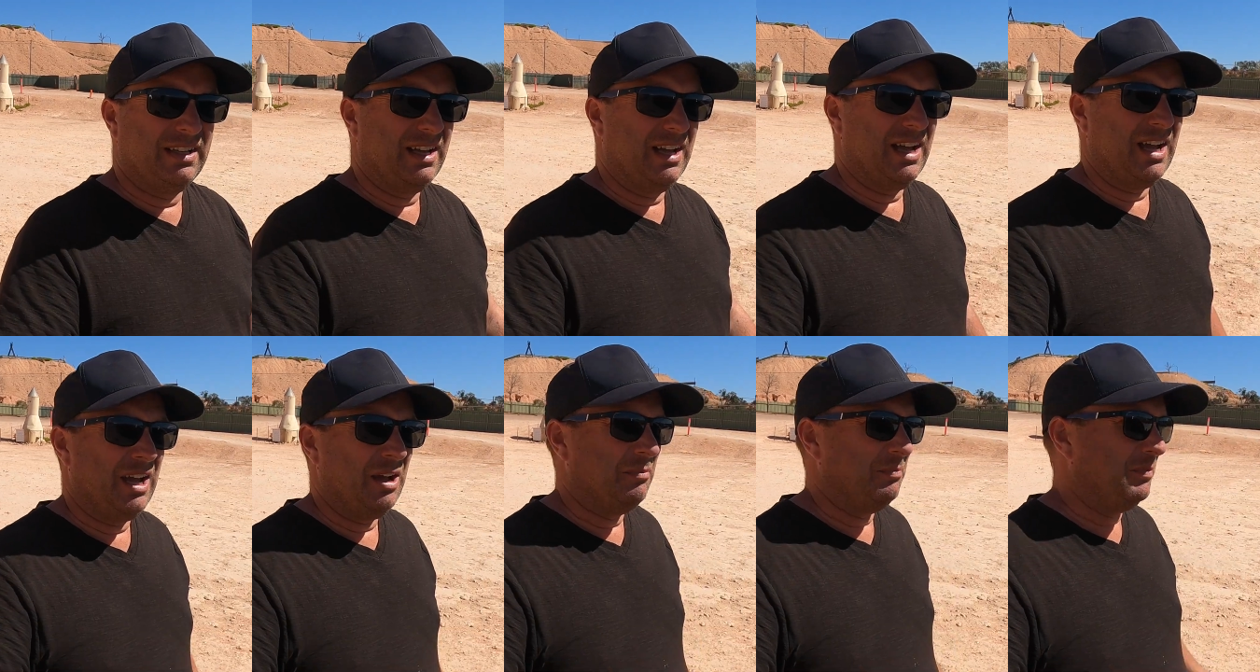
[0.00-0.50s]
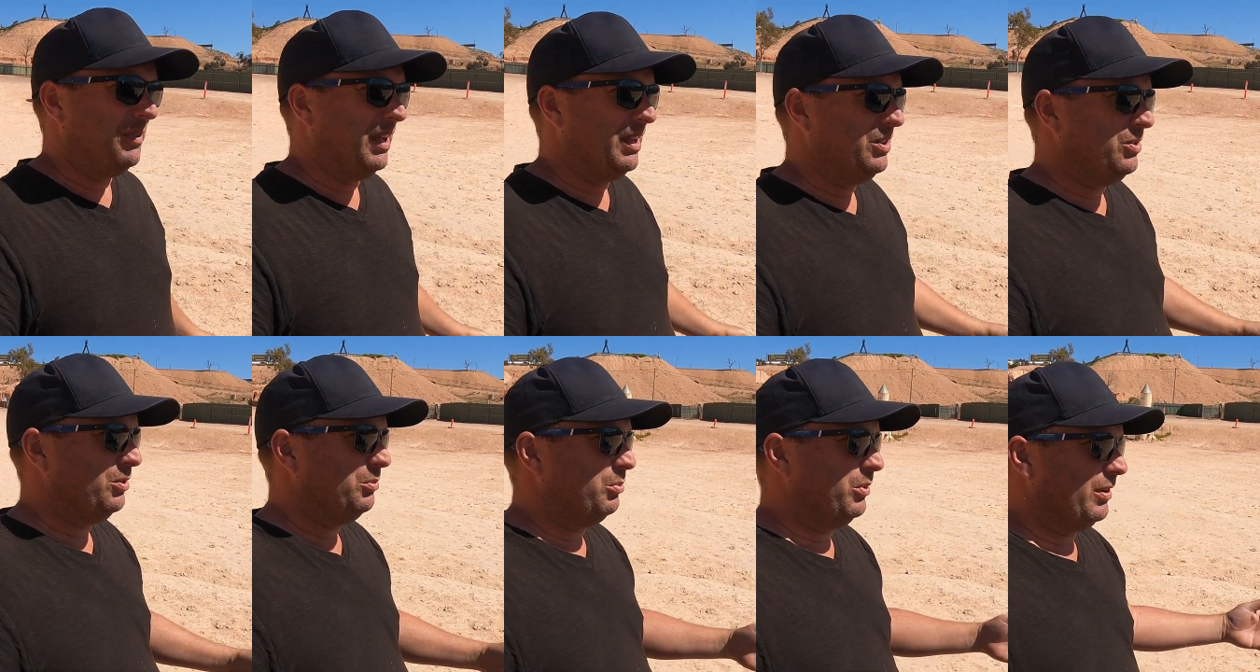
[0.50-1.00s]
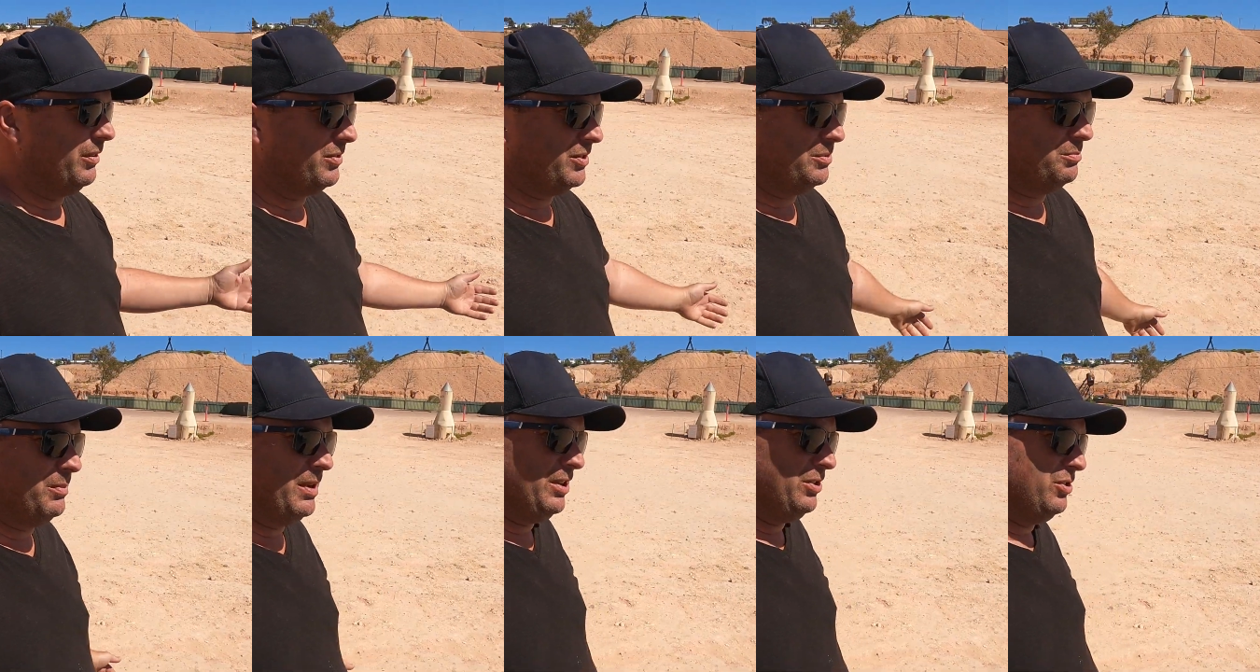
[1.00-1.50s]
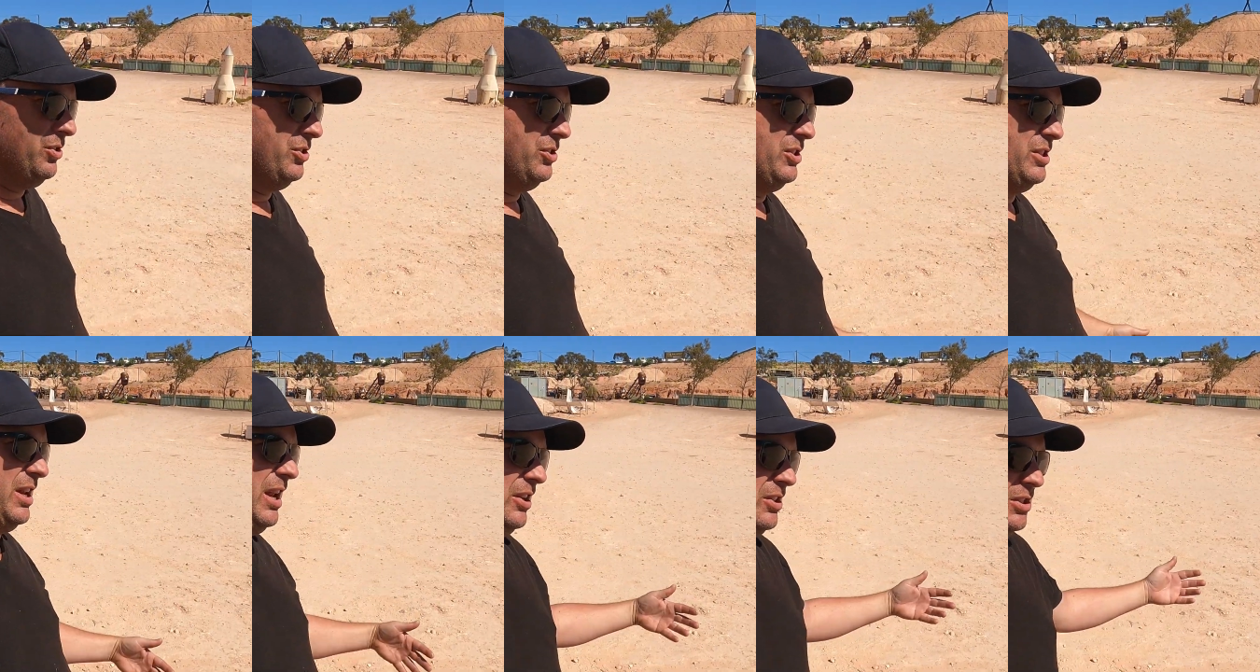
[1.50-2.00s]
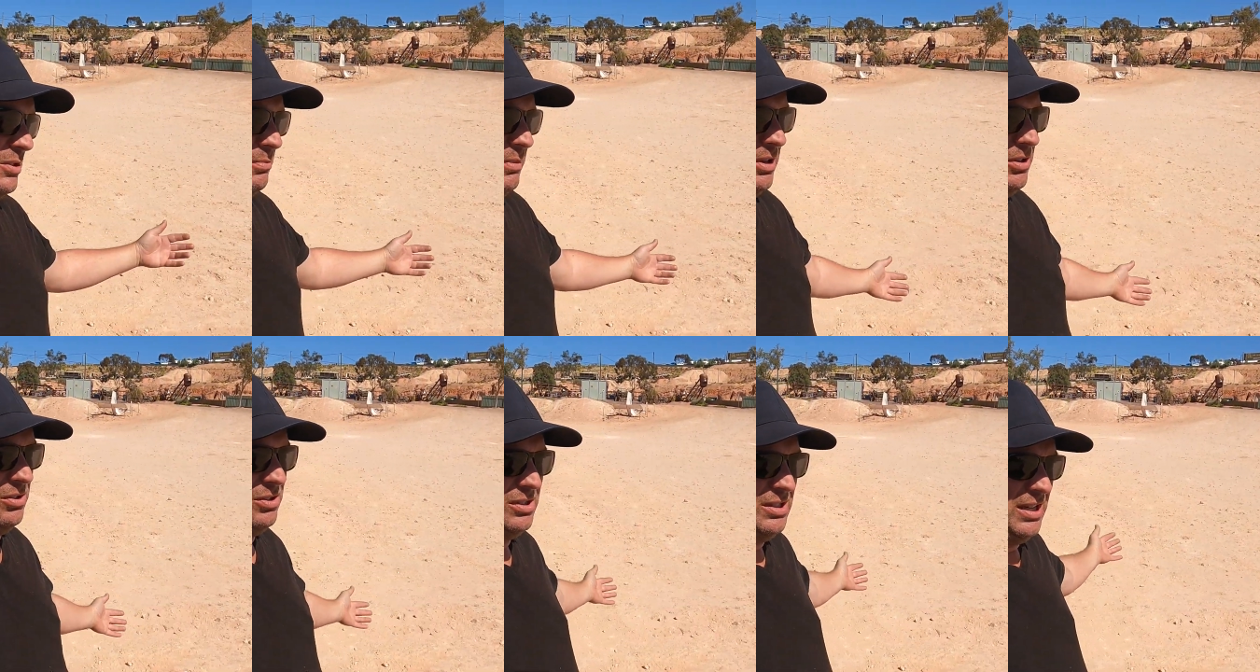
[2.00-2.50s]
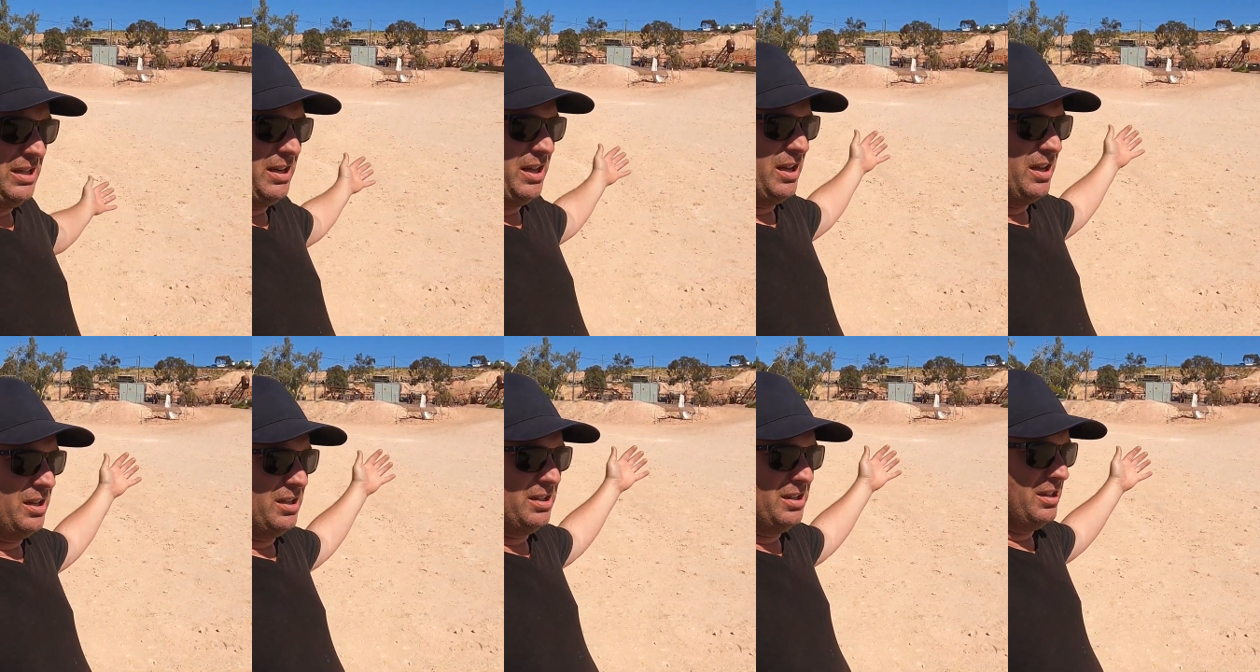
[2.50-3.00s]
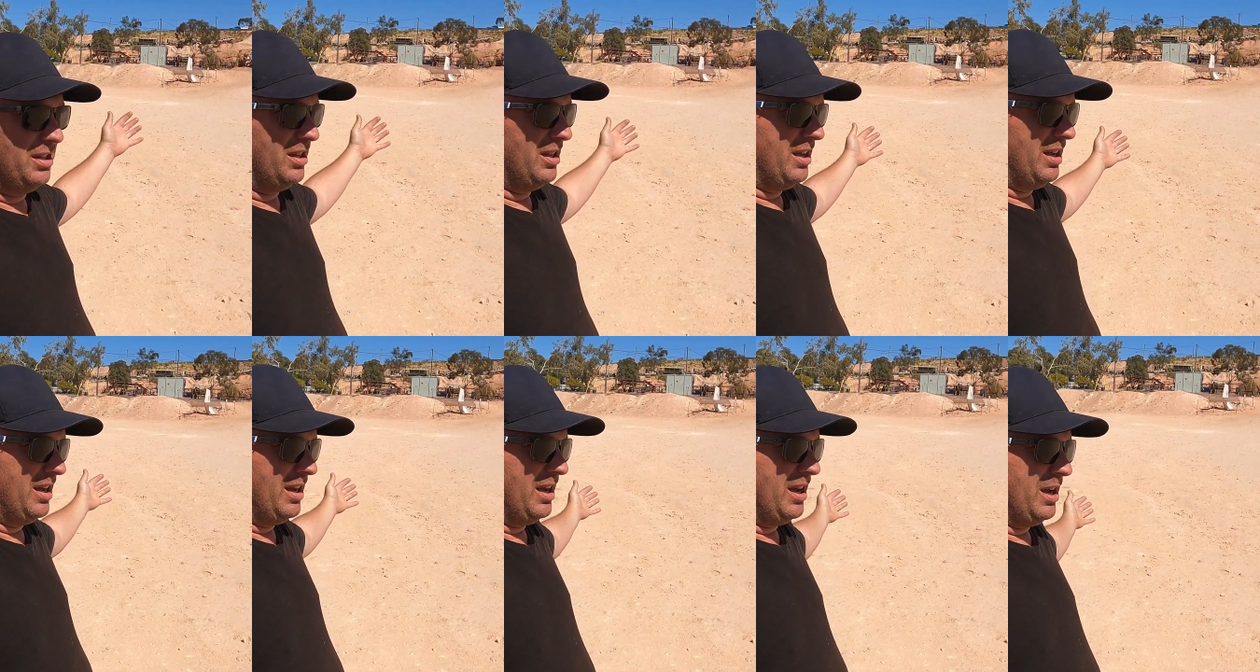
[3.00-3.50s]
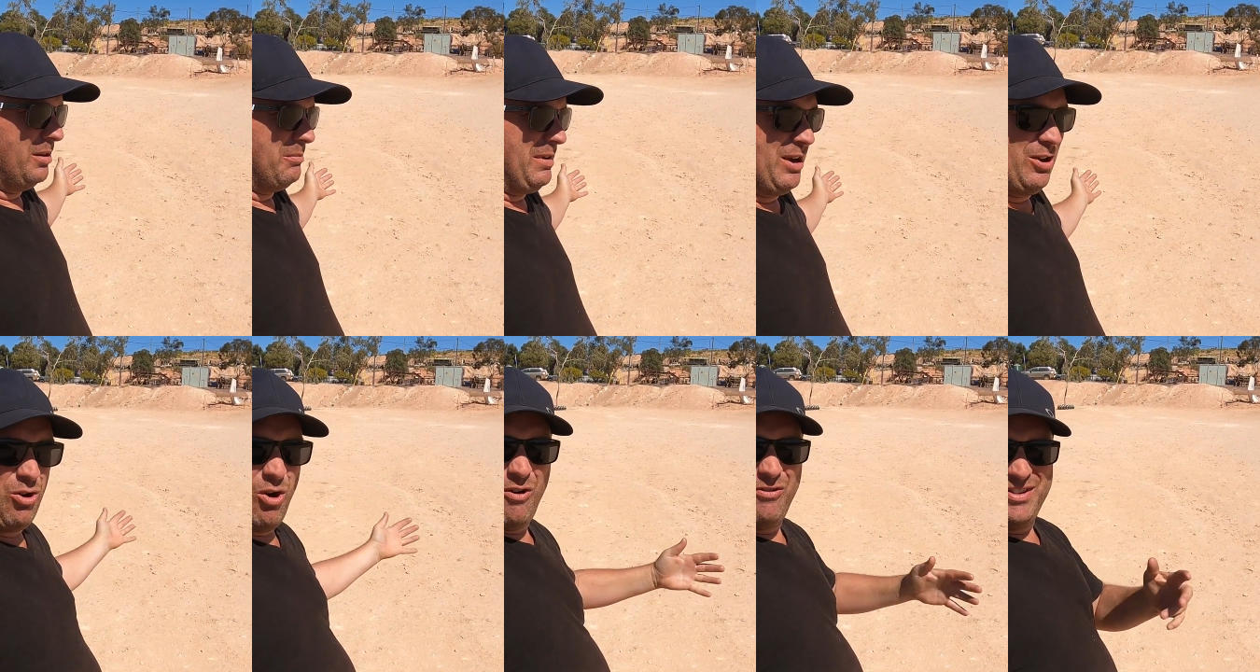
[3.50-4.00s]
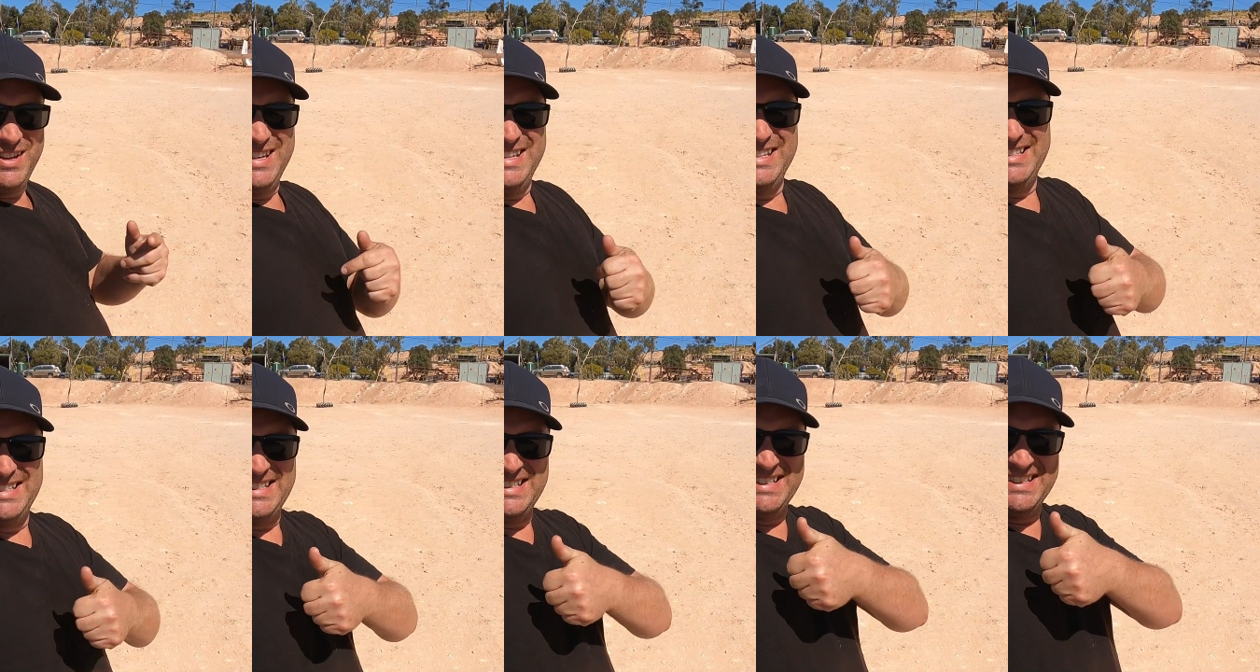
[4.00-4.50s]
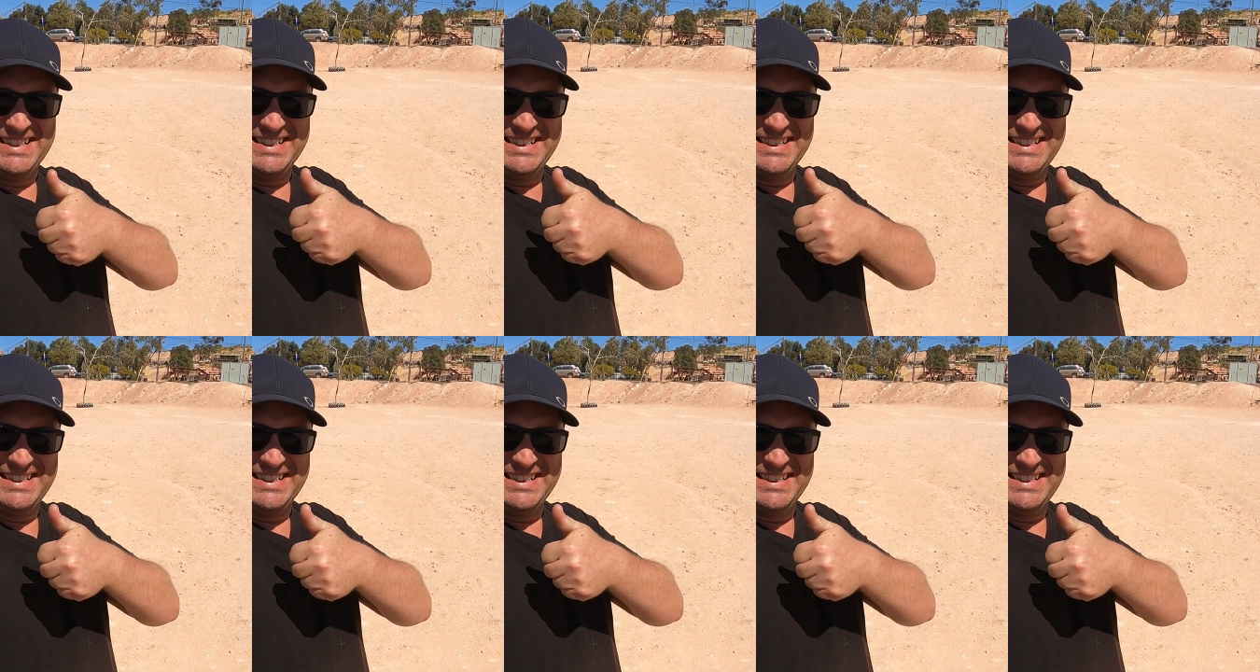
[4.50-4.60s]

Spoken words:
They do breakfast menus, lunch menus, dinner, and coffees.